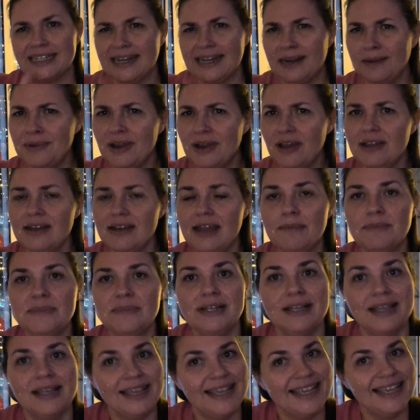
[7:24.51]
And
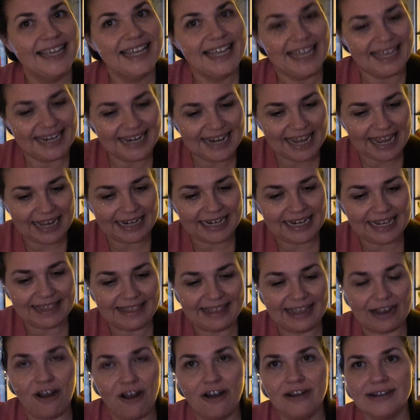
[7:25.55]
and
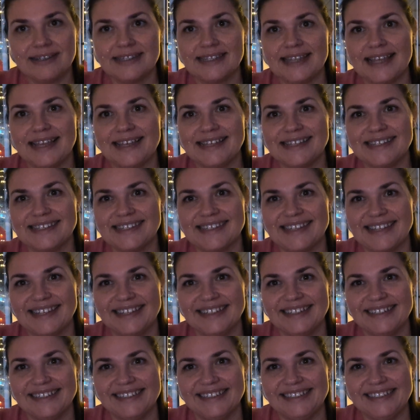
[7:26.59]
the card says
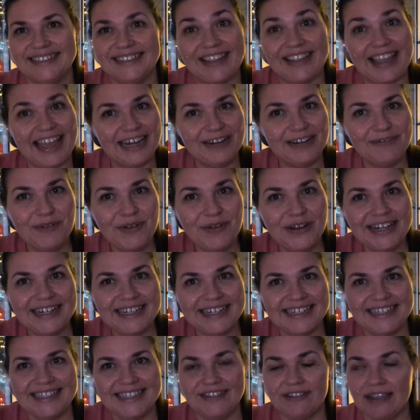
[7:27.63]
you can't avoid
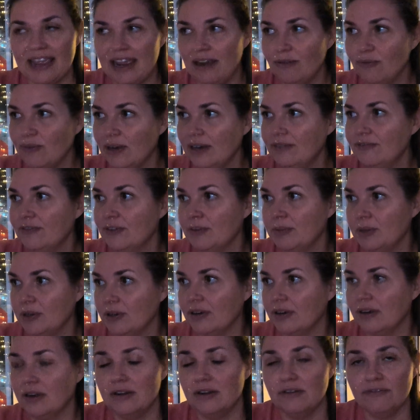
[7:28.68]
it, you can't run from
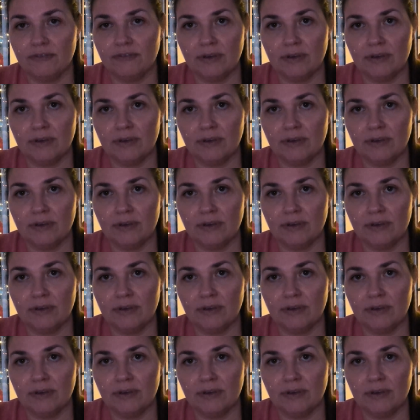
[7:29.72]
your